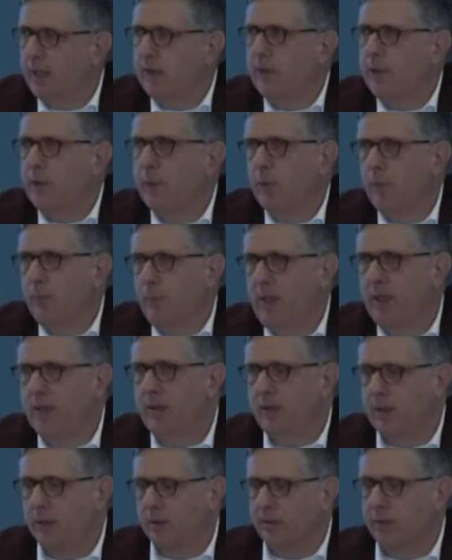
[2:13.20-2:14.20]
European
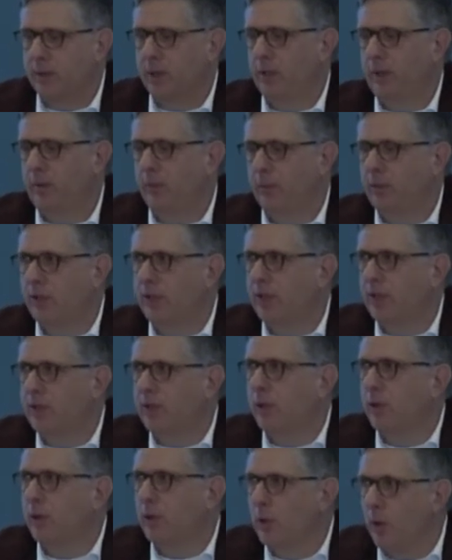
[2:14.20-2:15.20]
country which has a
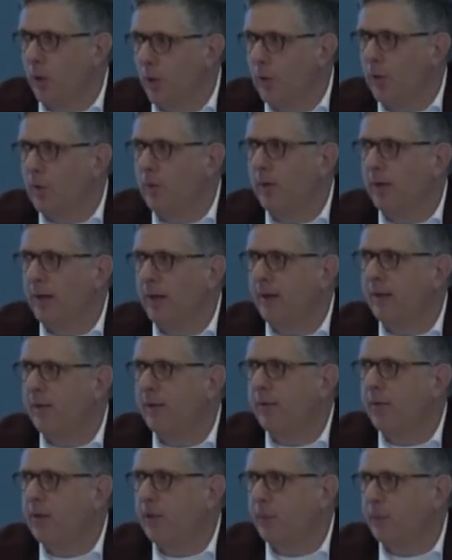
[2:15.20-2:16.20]
long and
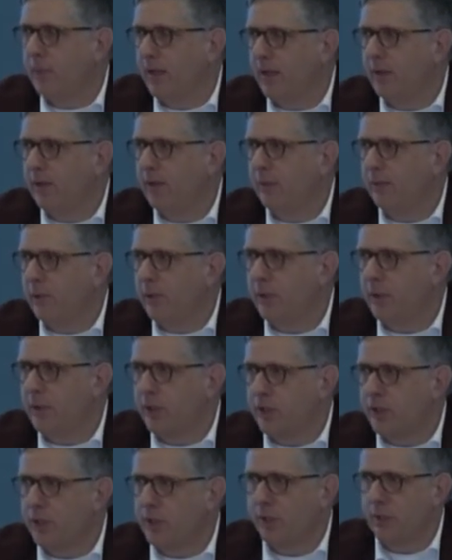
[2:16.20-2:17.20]
respective
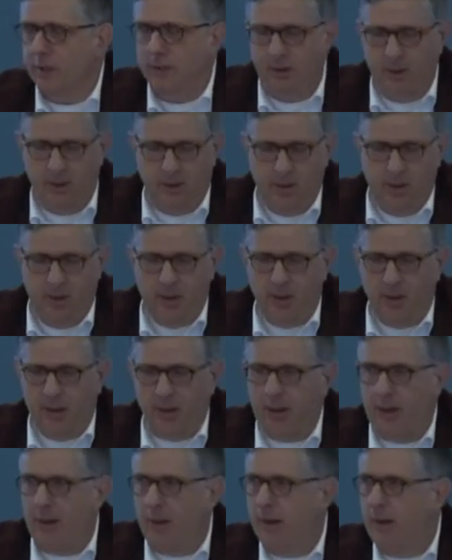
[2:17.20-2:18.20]
tradition
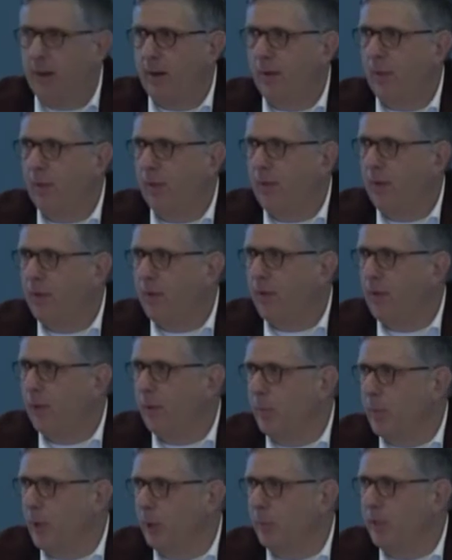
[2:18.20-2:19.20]
uh, with
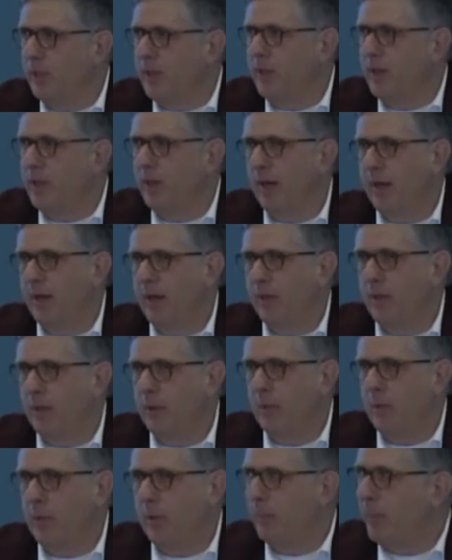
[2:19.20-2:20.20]
homeopathy and
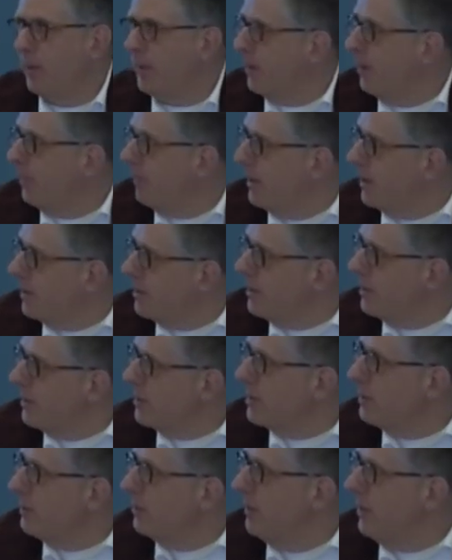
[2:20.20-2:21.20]
homeopathic
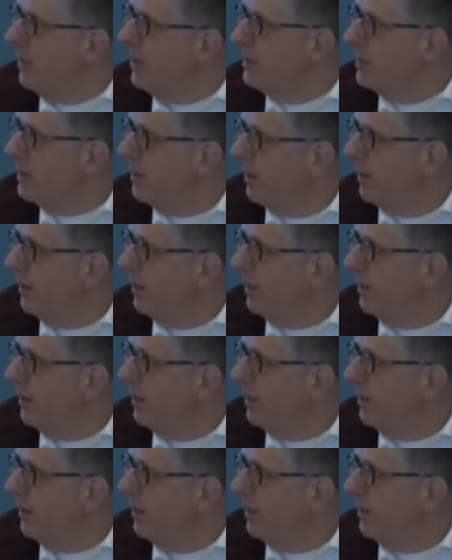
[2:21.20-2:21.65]
medicines. Please, Anne,